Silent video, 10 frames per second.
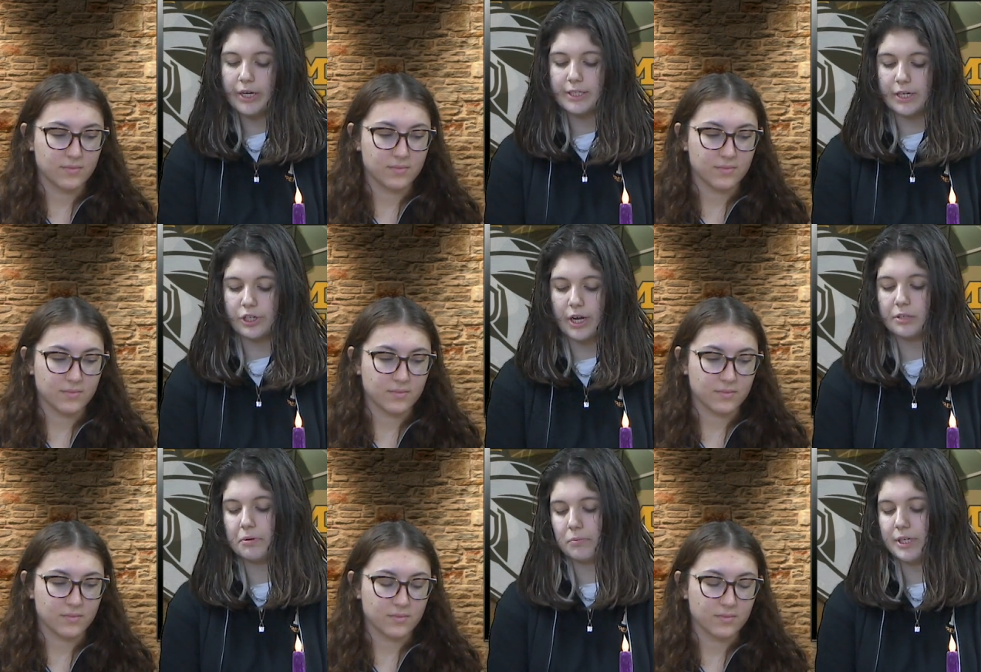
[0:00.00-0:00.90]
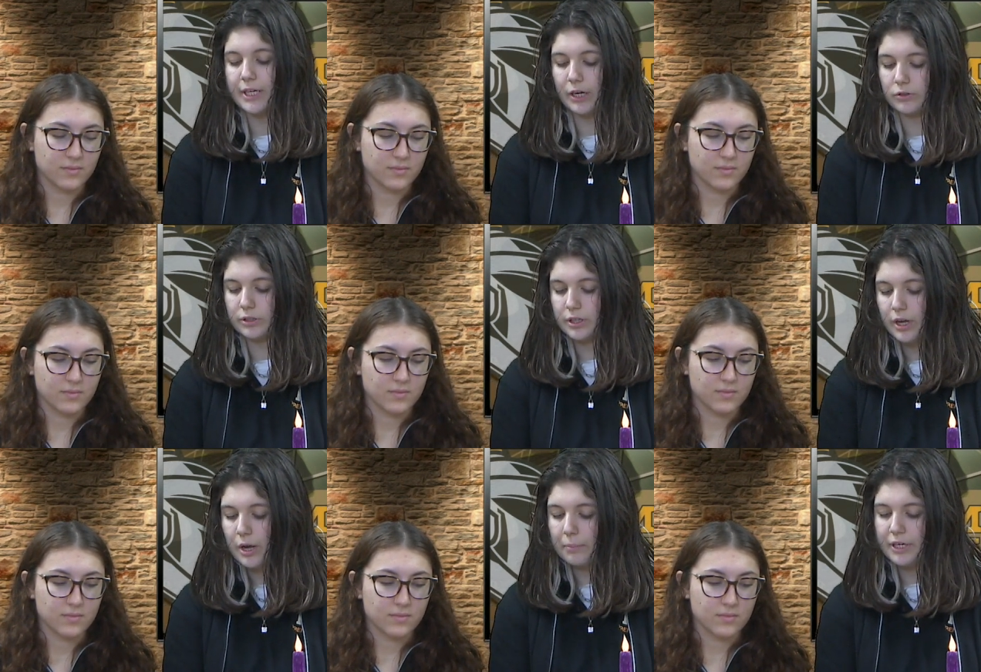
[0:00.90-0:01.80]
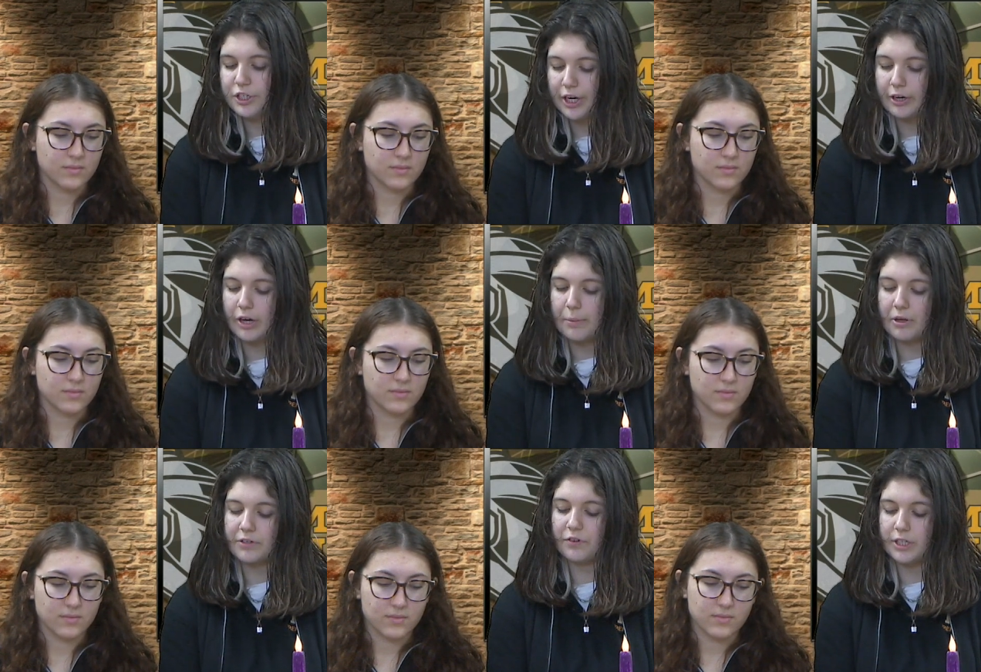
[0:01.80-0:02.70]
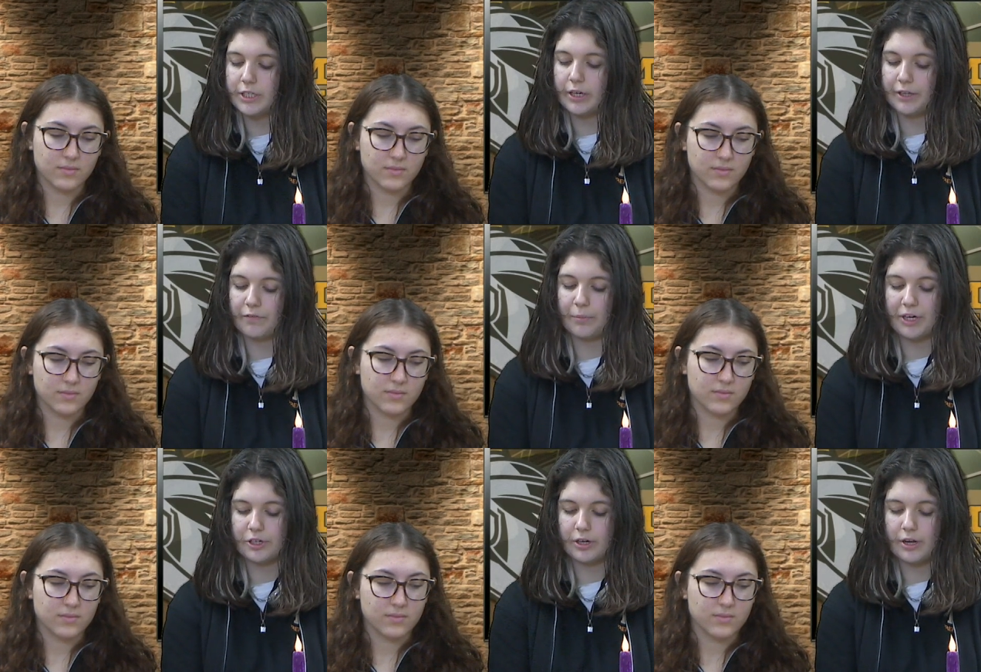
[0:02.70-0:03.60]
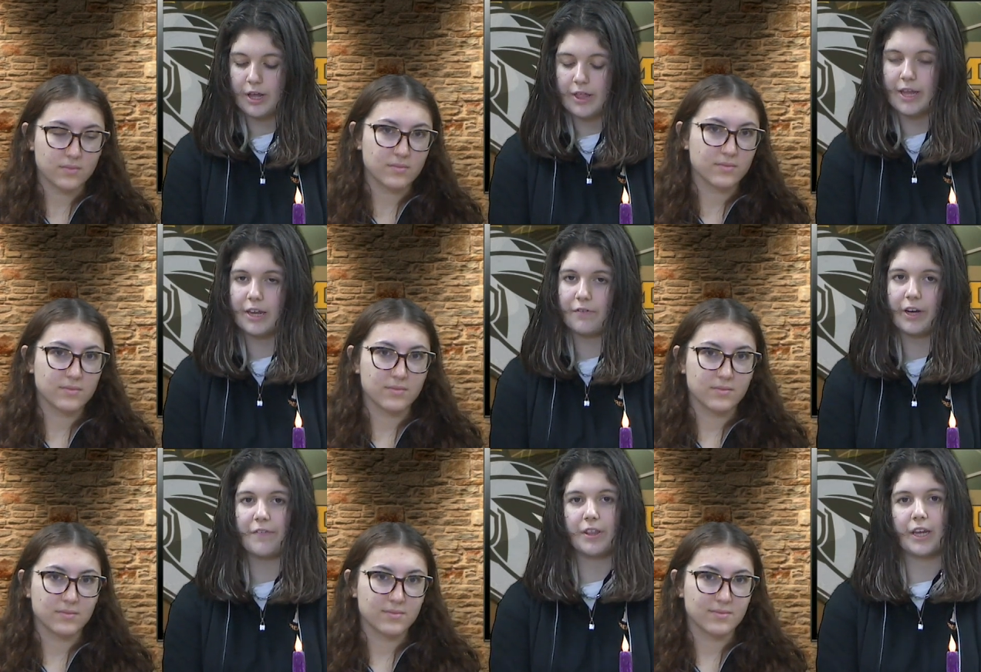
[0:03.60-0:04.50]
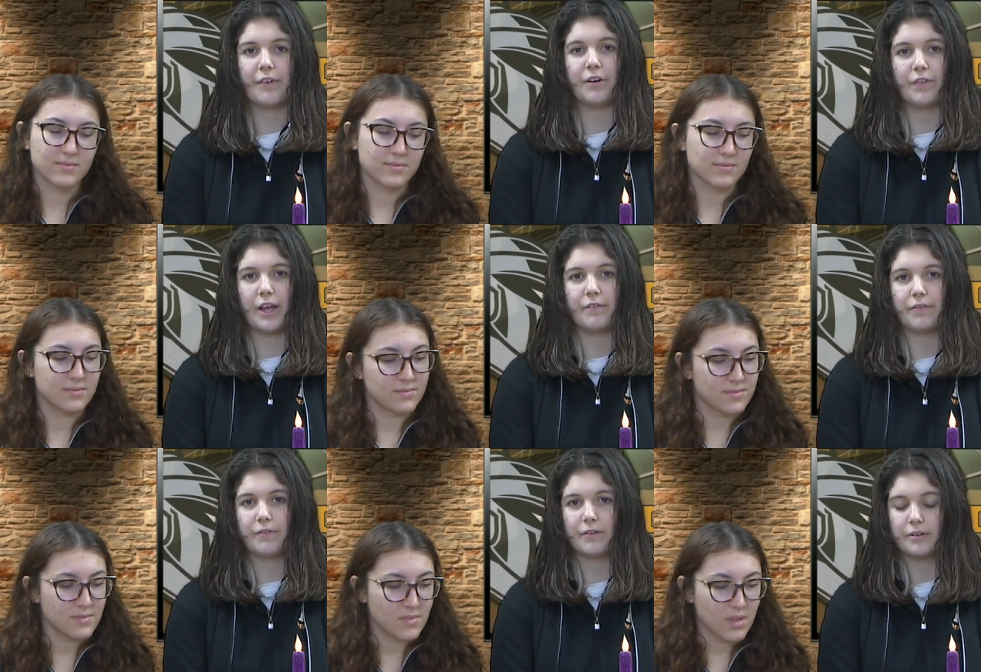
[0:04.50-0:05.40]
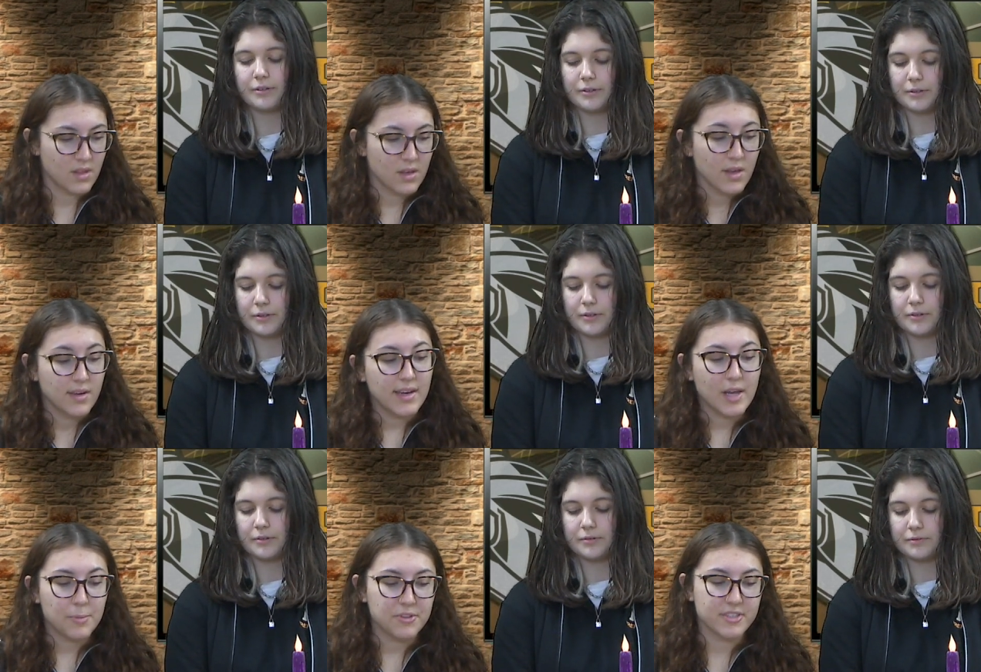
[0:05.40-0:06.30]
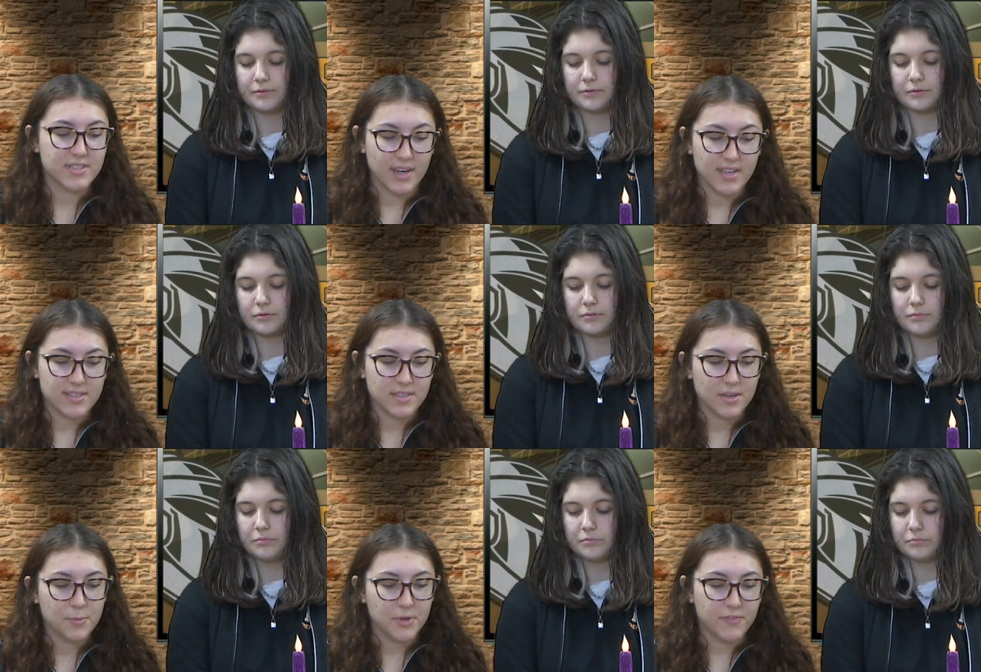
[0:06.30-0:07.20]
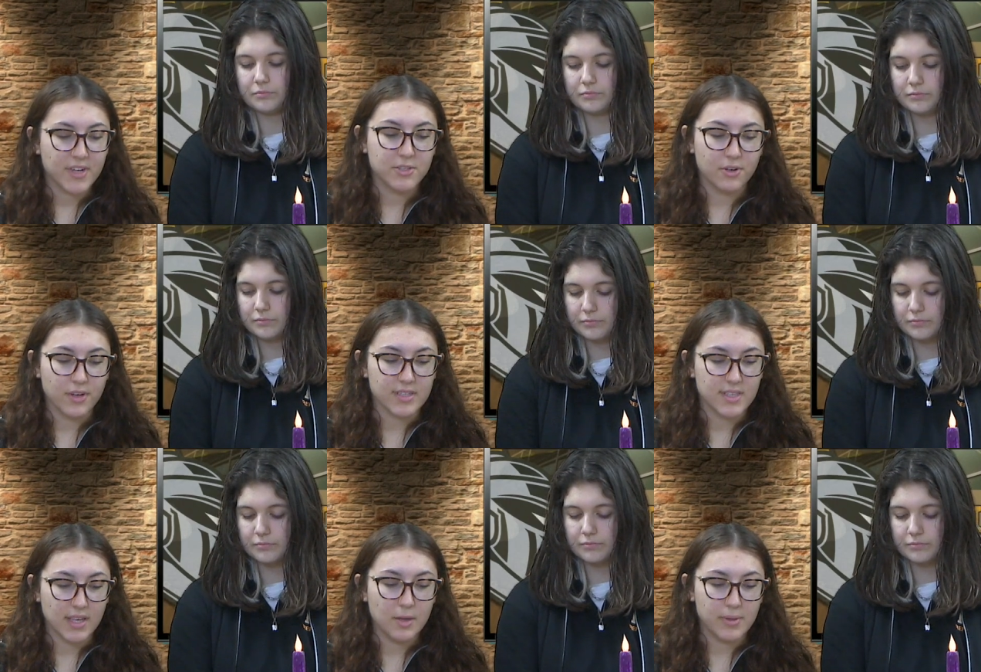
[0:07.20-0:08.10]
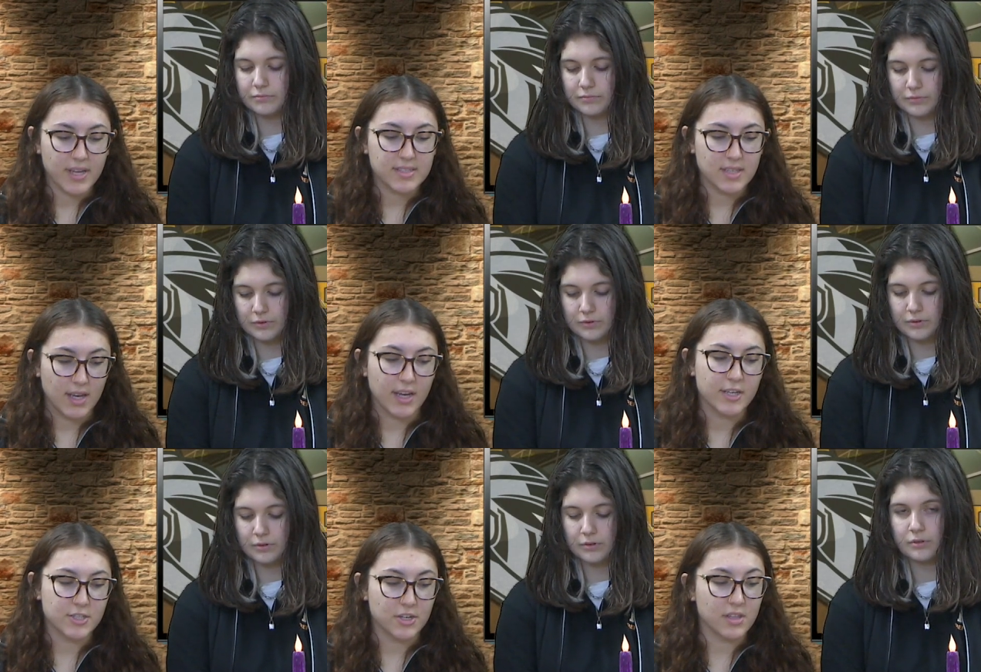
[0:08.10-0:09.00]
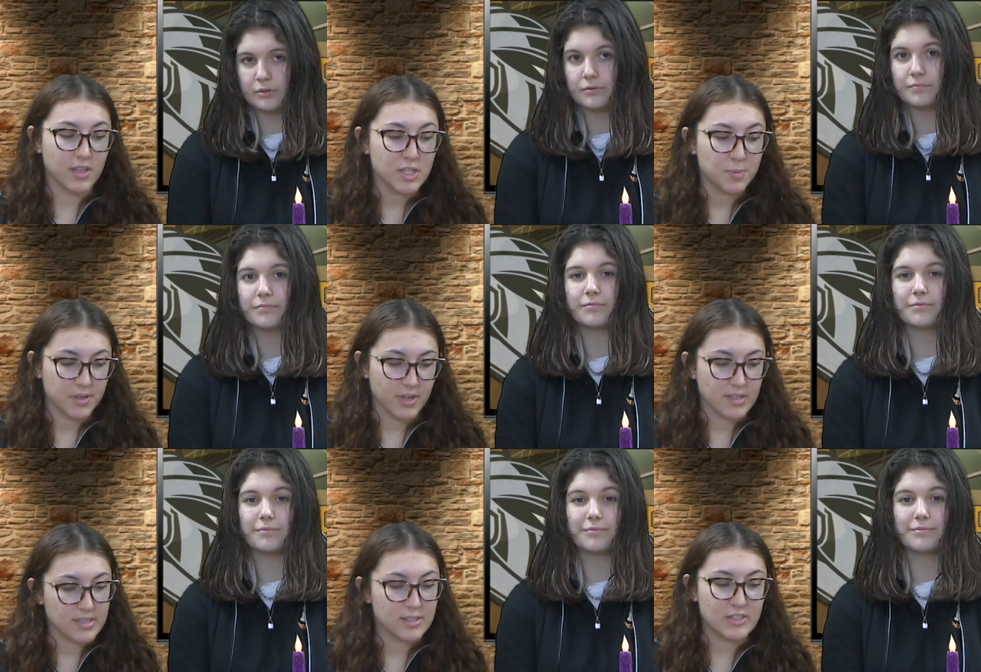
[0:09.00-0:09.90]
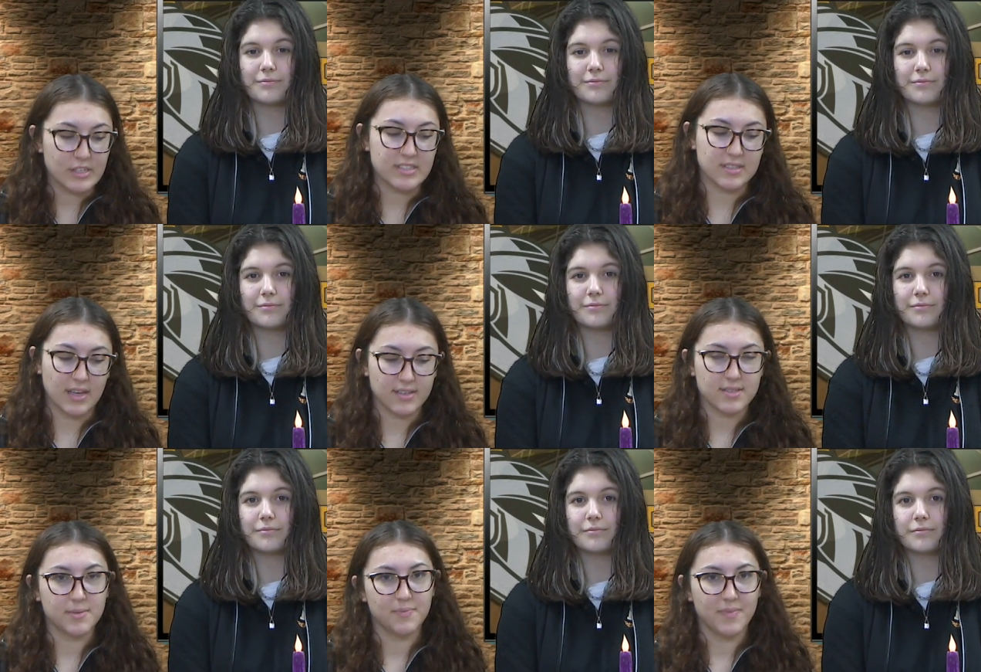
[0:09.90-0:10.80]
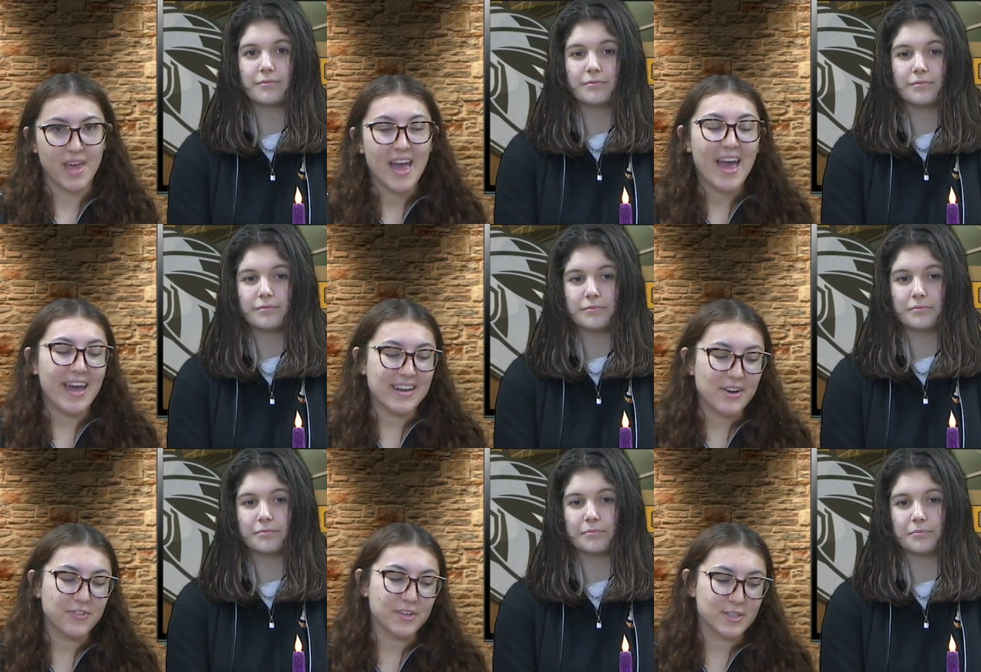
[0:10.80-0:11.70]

Speaker 1: session has been rescheduled. Please check your emails for detailed information. Thank you for giving the gift of life.
Speaker 2: Need help with your studies? Prefect tutoring is taking place today during the lunch periods in Student Success. And now for your